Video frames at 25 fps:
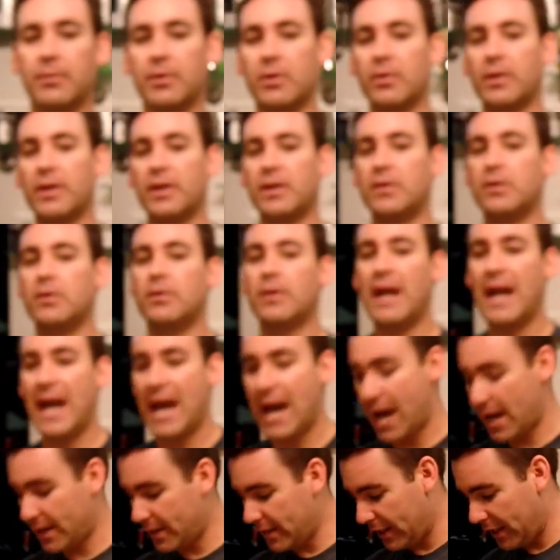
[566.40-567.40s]
I'm going to
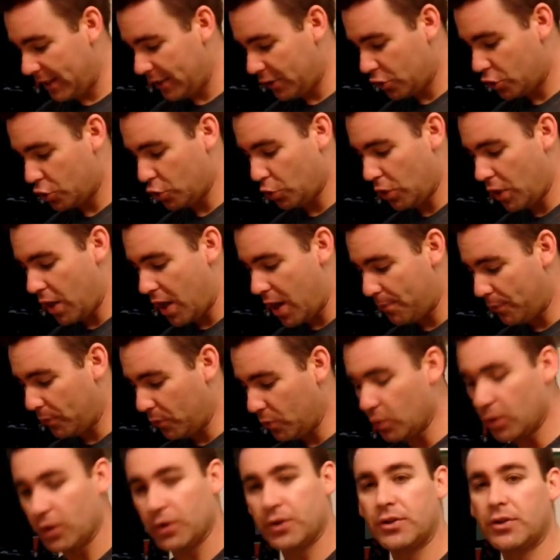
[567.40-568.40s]
add a
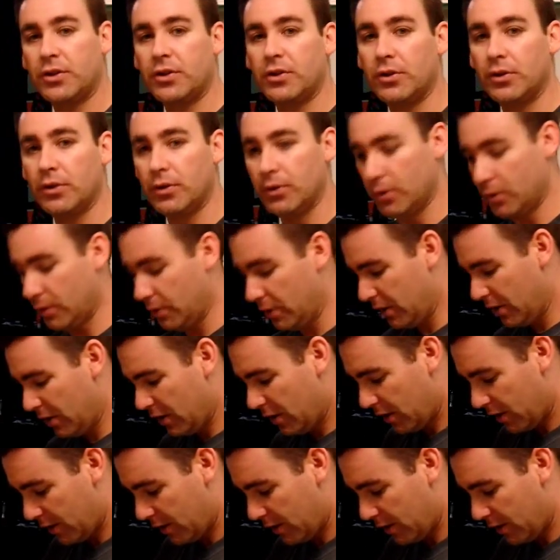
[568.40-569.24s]
drop or two,